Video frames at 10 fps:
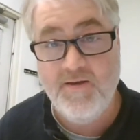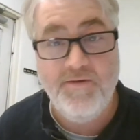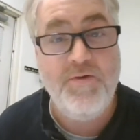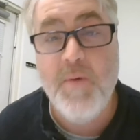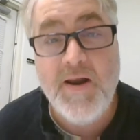
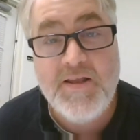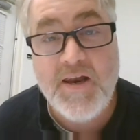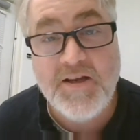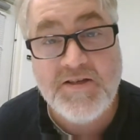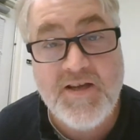If the money
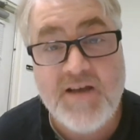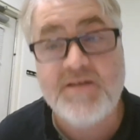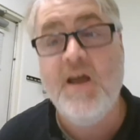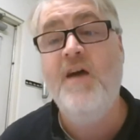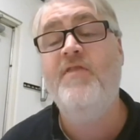doesn't
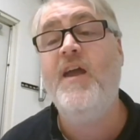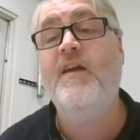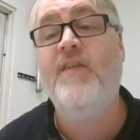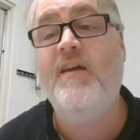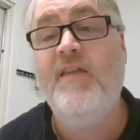exist,
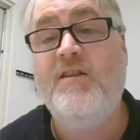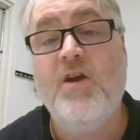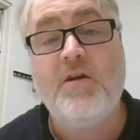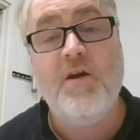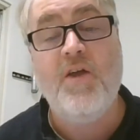they
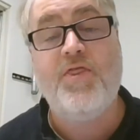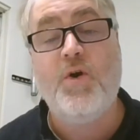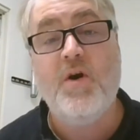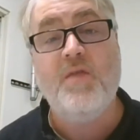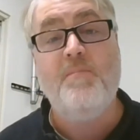took
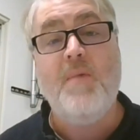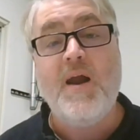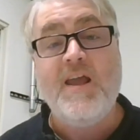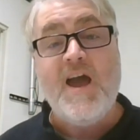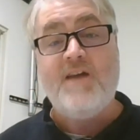1/3 of the
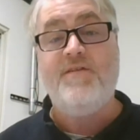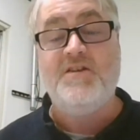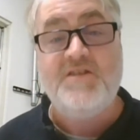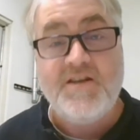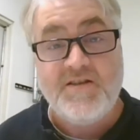money out of
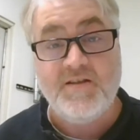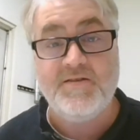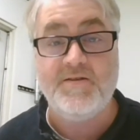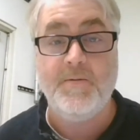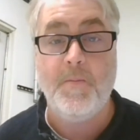
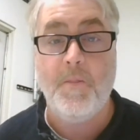existence.